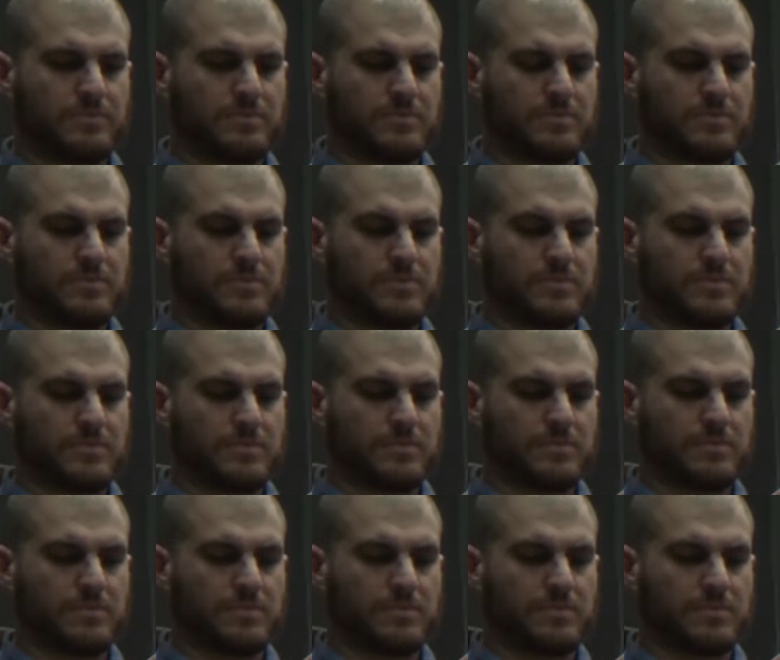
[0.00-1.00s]

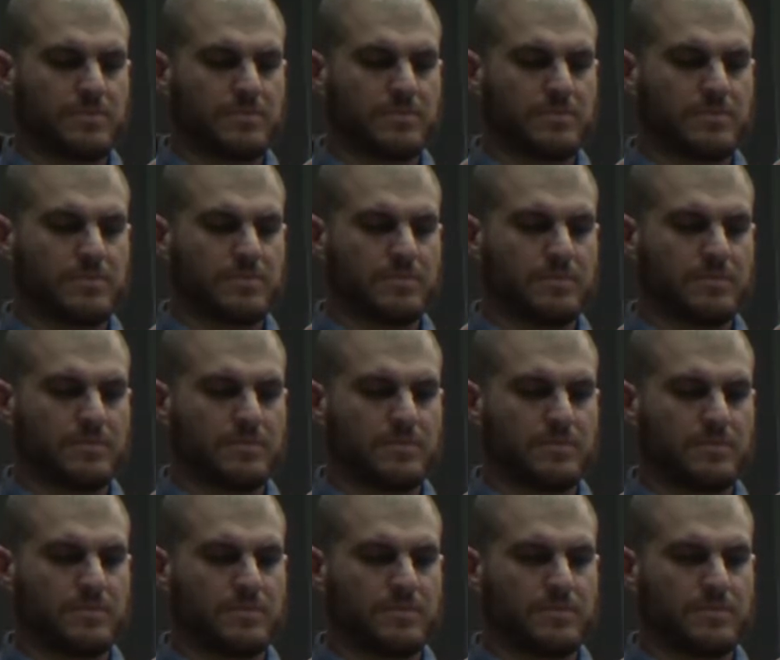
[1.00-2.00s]

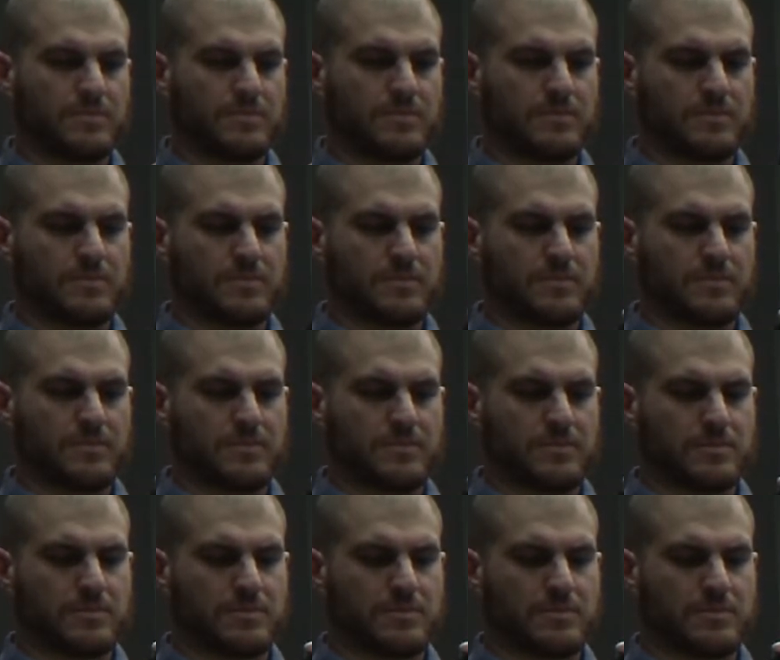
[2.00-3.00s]

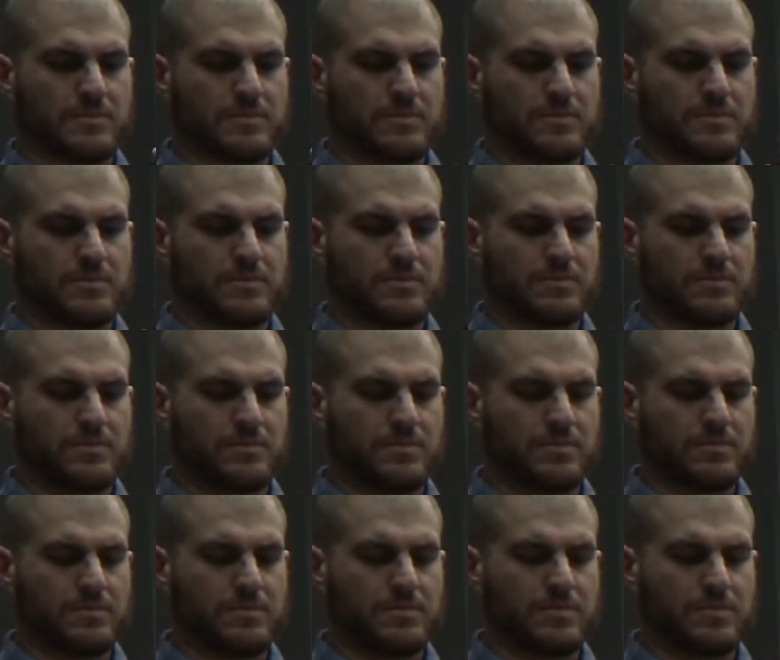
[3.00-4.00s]

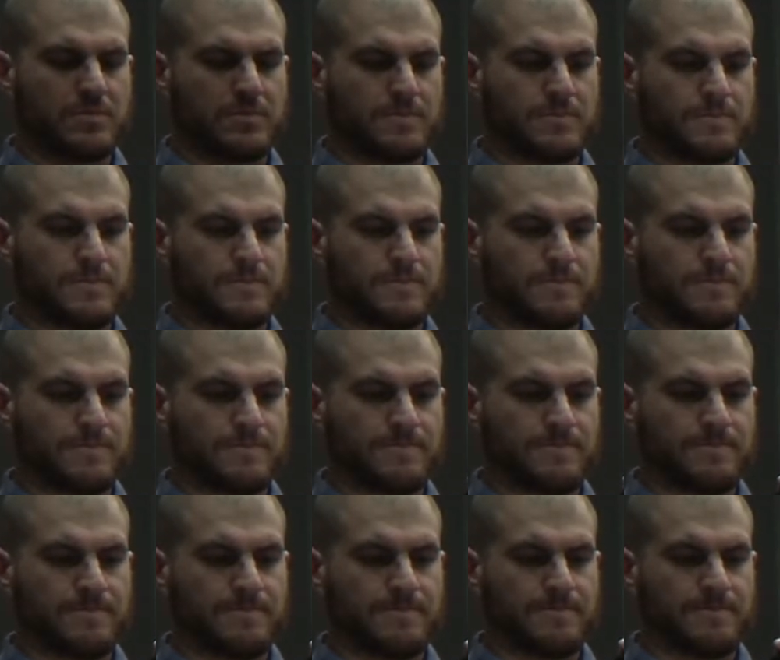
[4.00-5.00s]

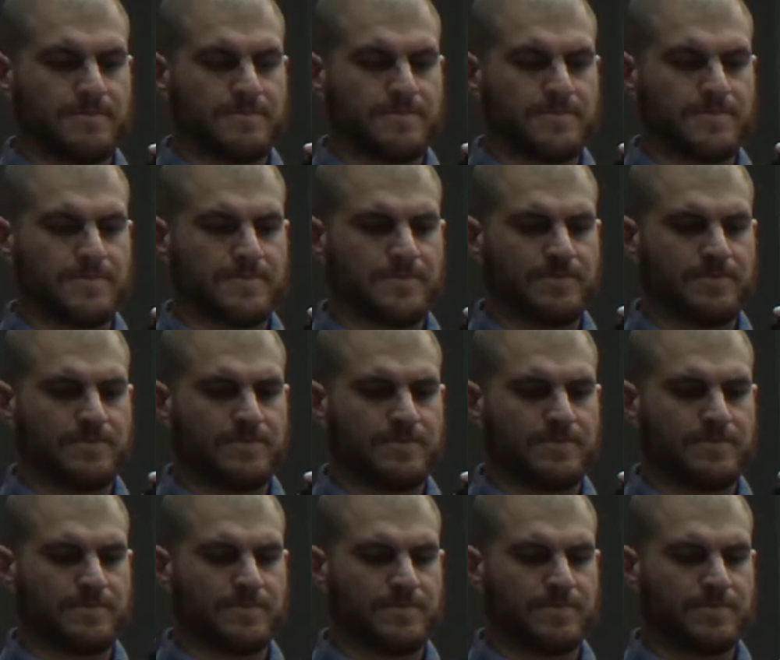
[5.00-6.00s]

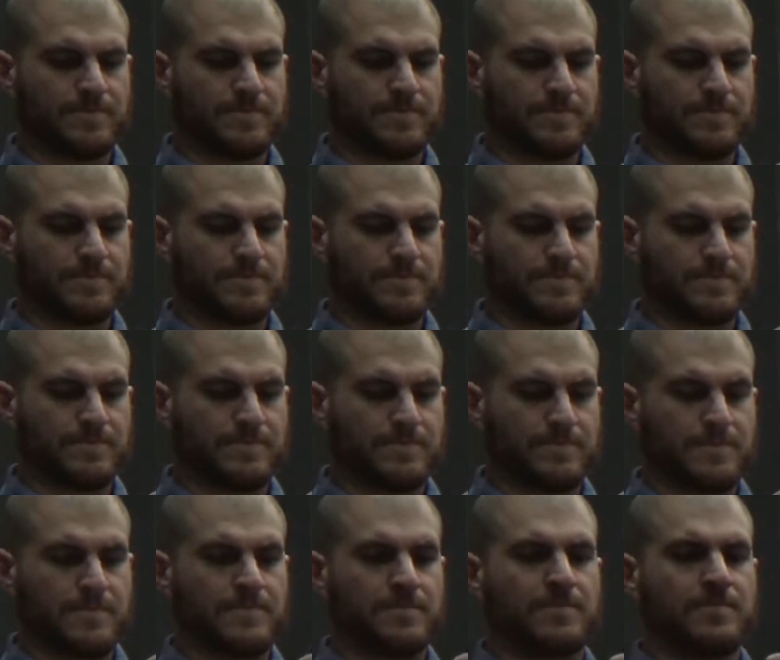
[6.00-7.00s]

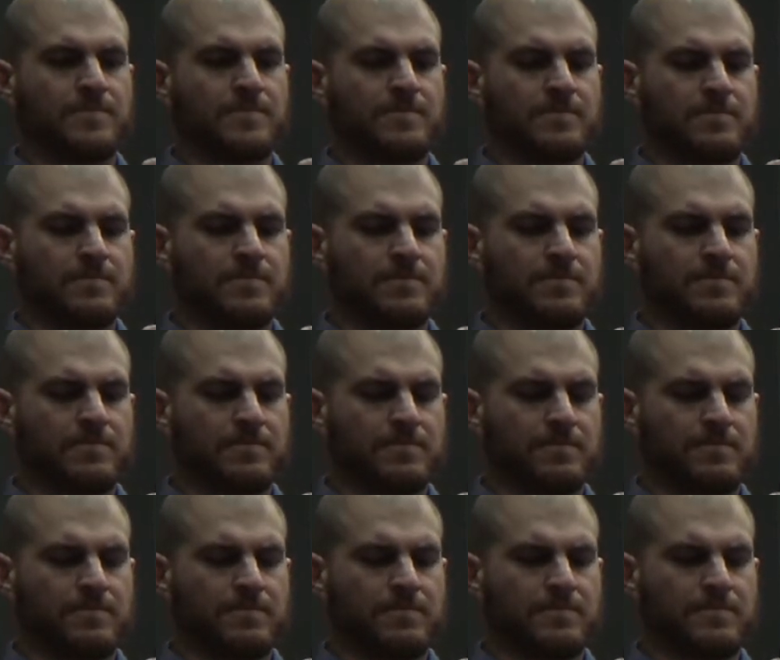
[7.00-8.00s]
No words are spoken by the person on screen.